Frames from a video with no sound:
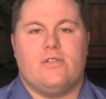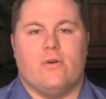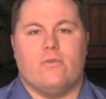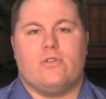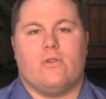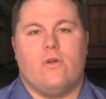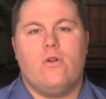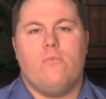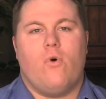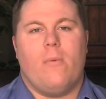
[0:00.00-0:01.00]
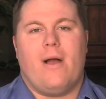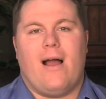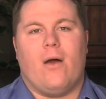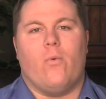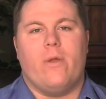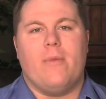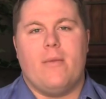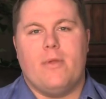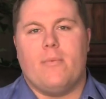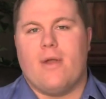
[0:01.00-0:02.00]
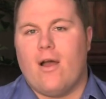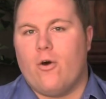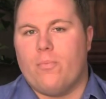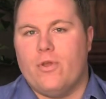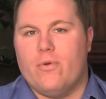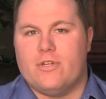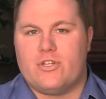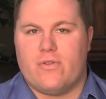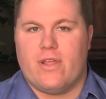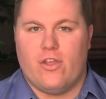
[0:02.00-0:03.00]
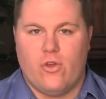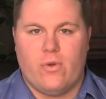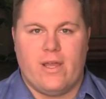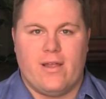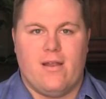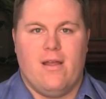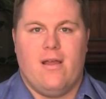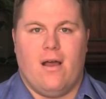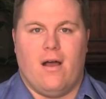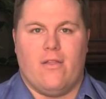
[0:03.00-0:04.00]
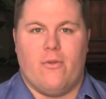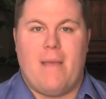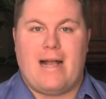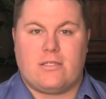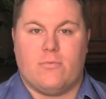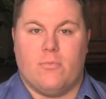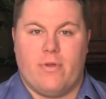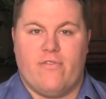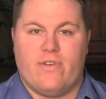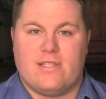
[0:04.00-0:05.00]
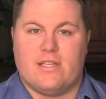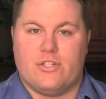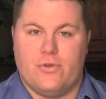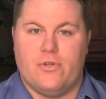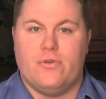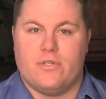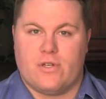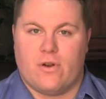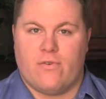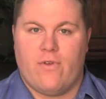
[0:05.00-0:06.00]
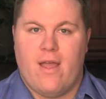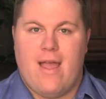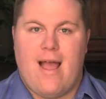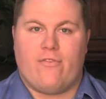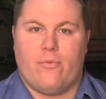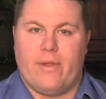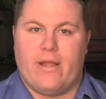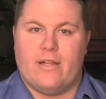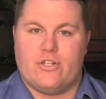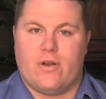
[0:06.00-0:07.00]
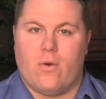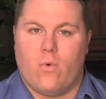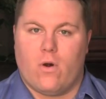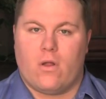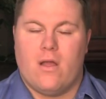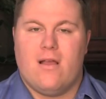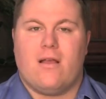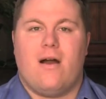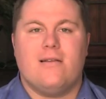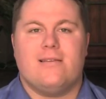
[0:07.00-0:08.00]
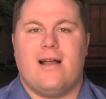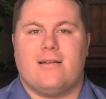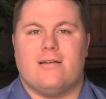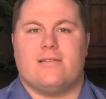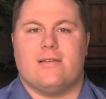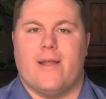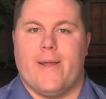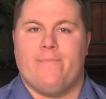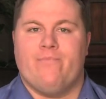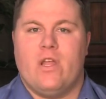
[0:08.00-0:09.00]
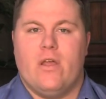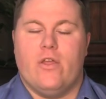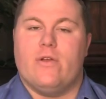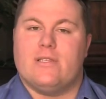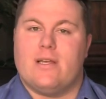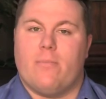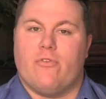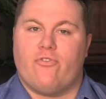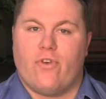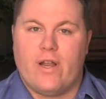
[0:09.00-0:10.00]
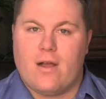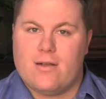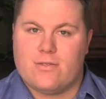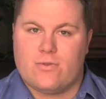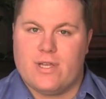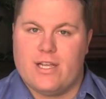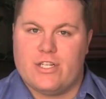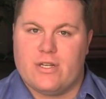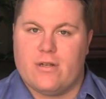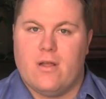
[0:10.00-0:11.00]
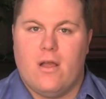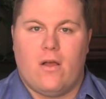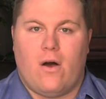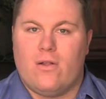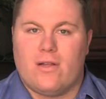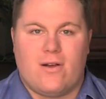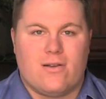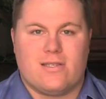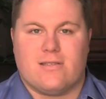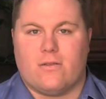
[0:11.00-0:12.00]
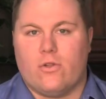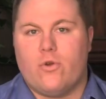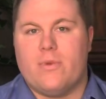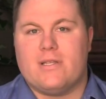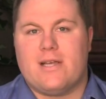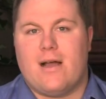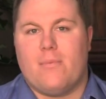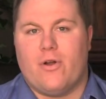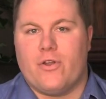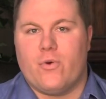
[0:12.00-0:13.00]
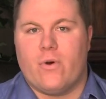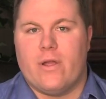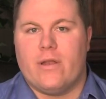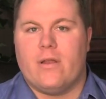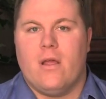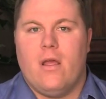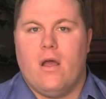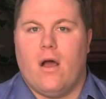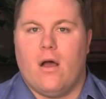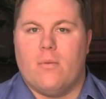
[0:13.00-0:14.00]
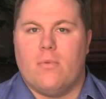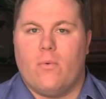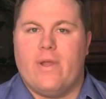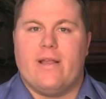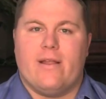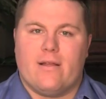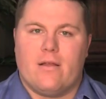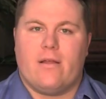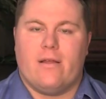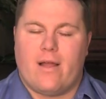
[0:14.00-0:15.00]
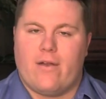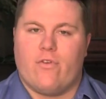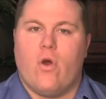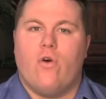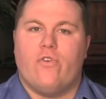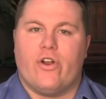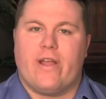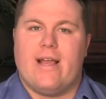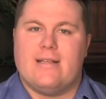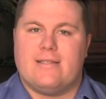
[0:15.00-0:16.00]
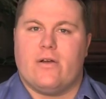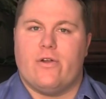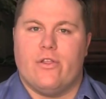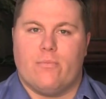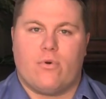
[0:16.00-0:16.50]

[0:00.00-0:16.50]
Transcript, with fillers: So to learn more about how we may be able to help you ensure that you get uh, the maximum benefits that you do deserve after being injured at work, contact us today. You can set up a free consultation. All it costs is a little bit of time on your end, uh, but we can it, kind of go over your case, tell you the